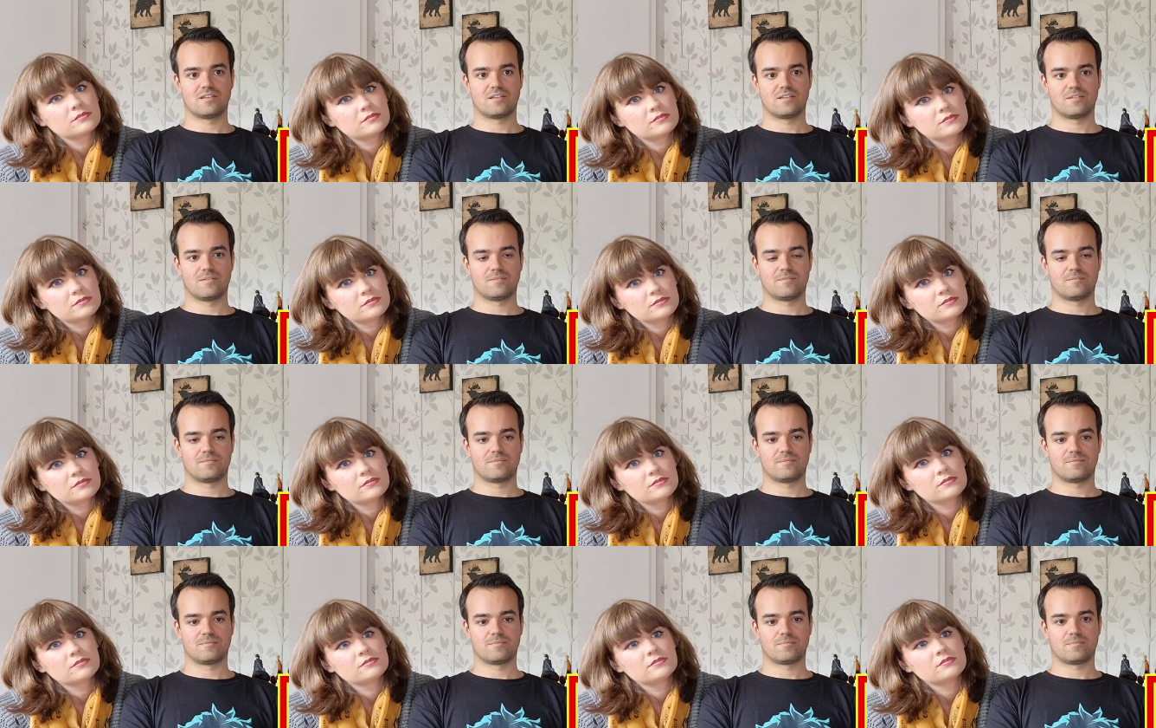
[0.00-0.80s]

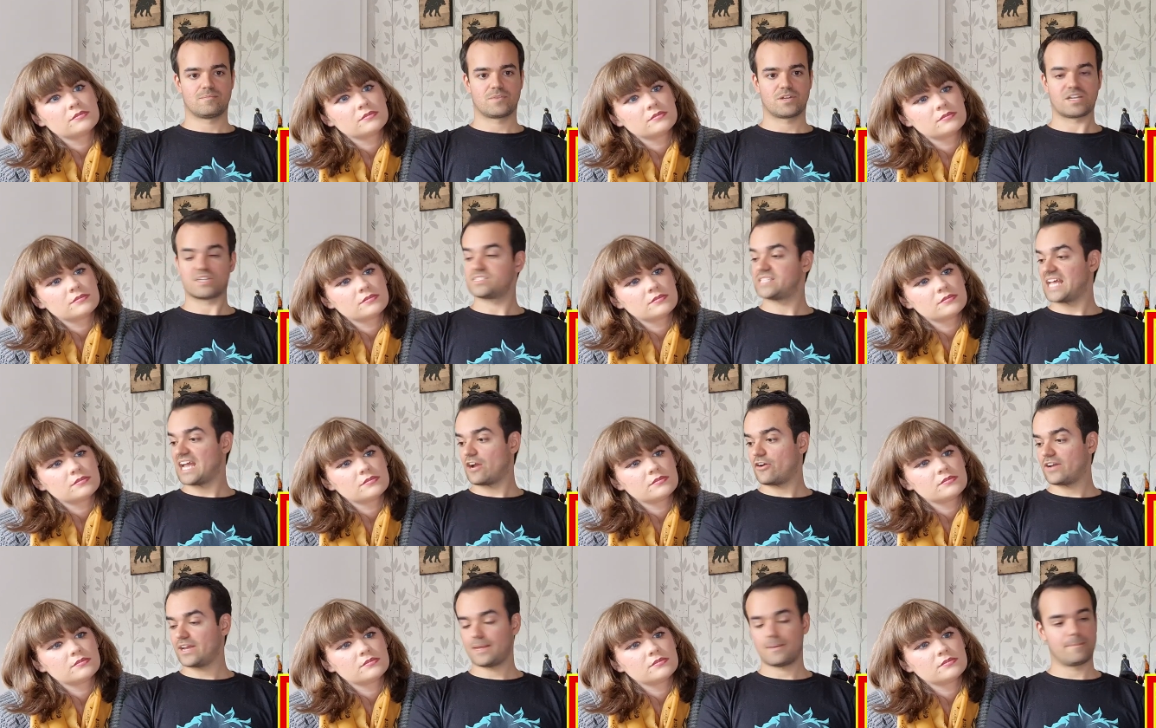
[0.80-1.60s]
Speaker 1: Can I see
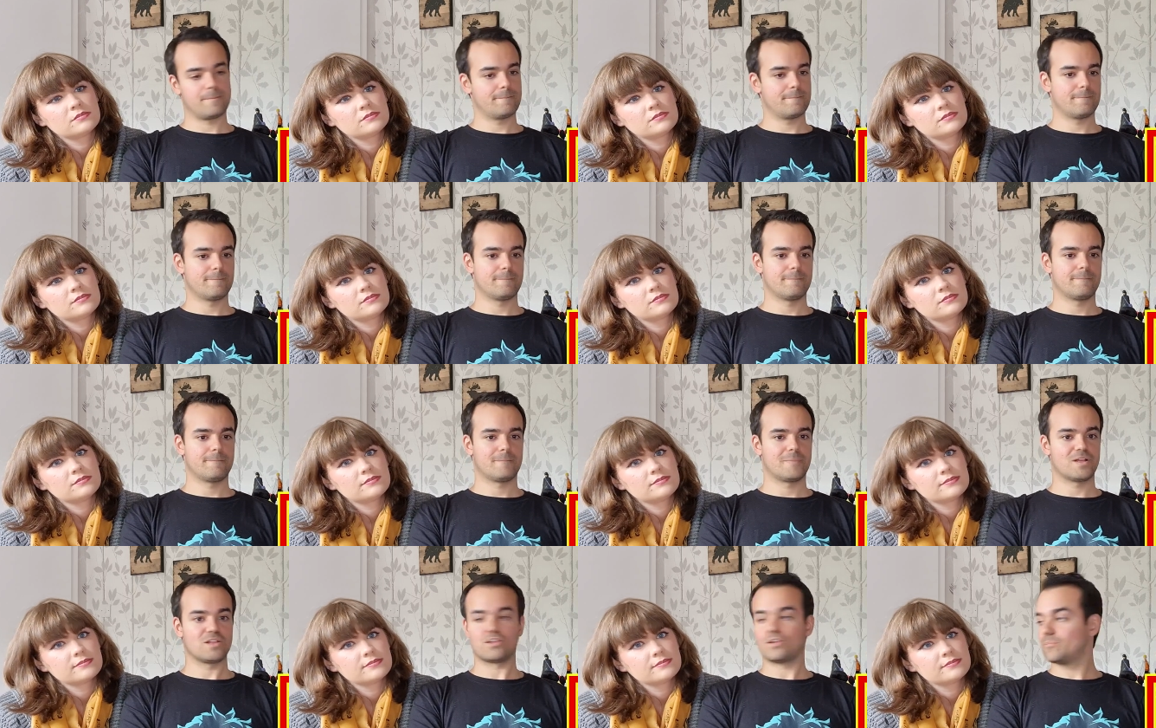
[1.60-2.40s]
Eri?
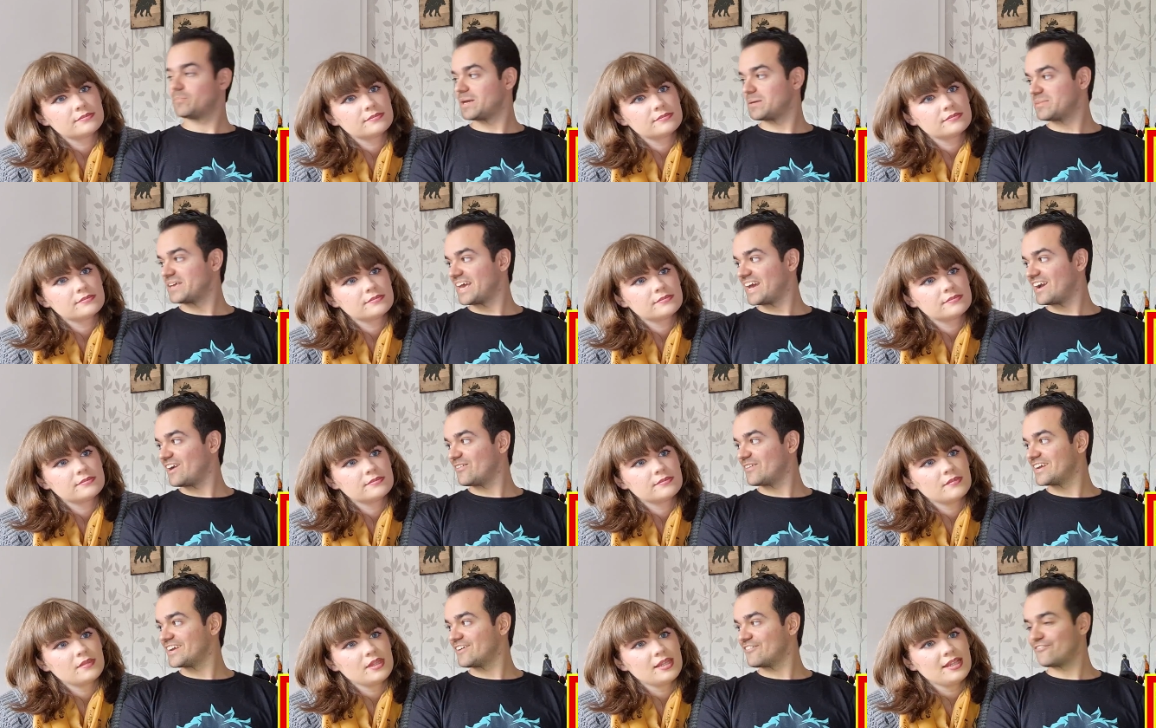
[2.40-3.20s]
Your little baby
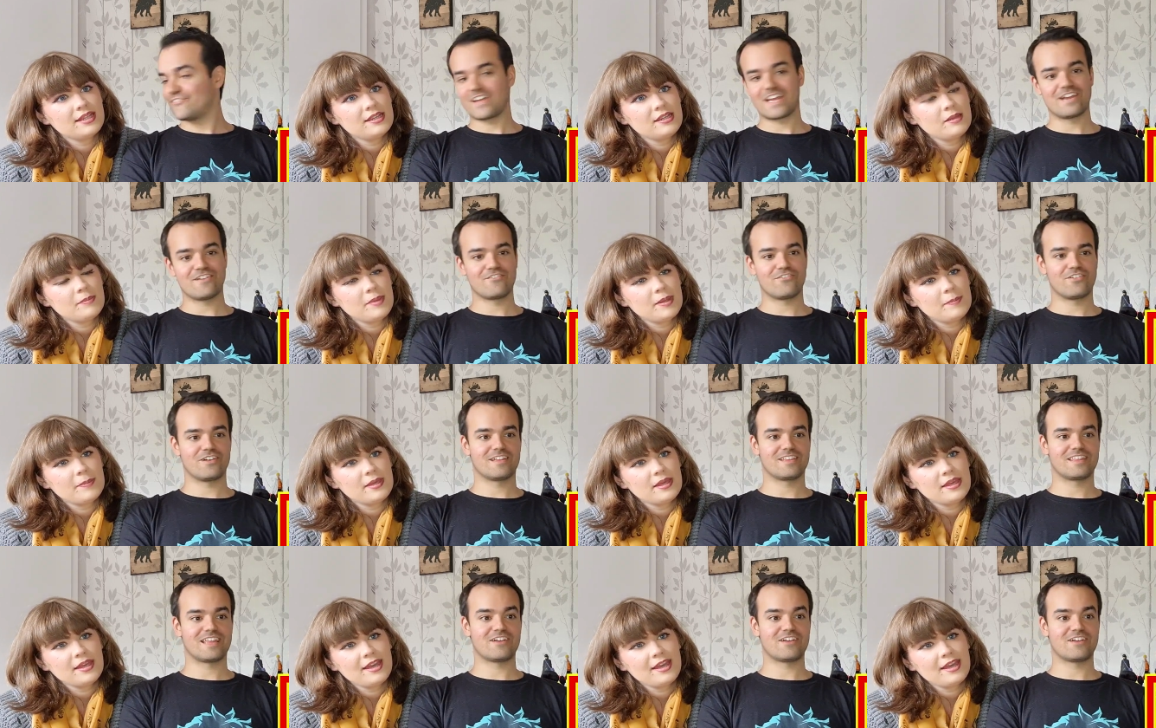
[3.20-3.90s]
Eri, your favorite.